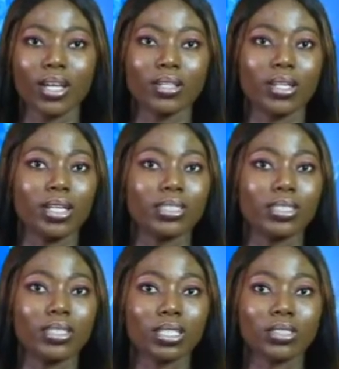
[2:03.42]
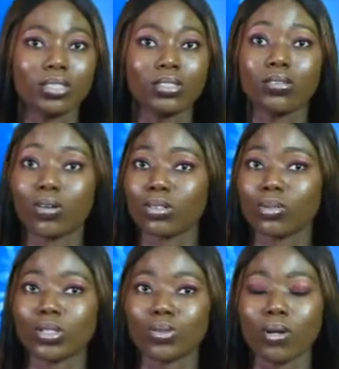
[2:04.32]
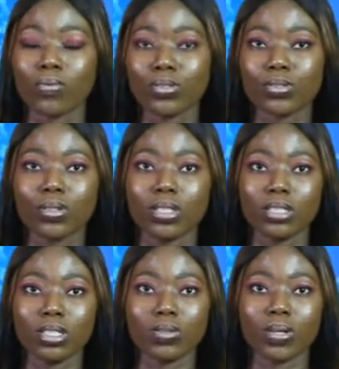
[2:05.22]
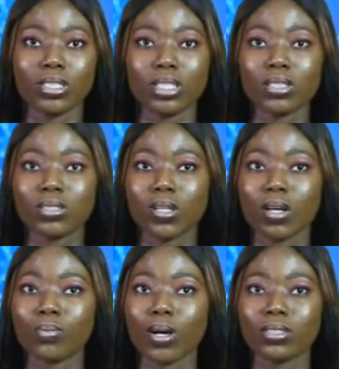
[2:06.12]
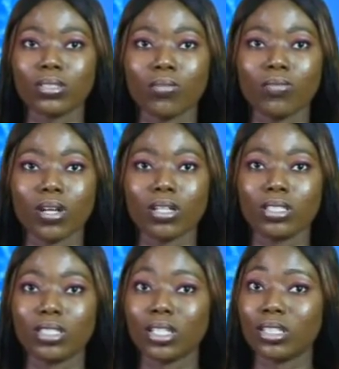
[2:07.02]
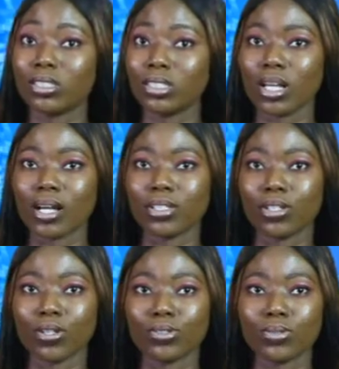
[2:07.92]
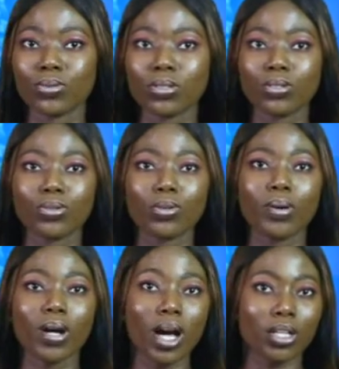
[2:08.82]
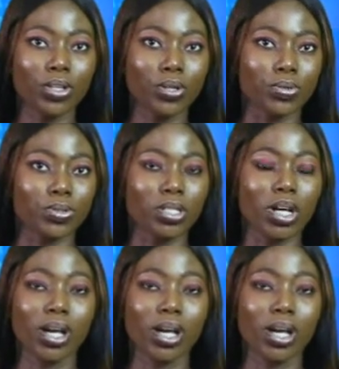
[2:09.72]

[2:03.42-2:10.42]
In a letter dated October 12, 2020, and signed by its convener Deji Adeyanju, the group accused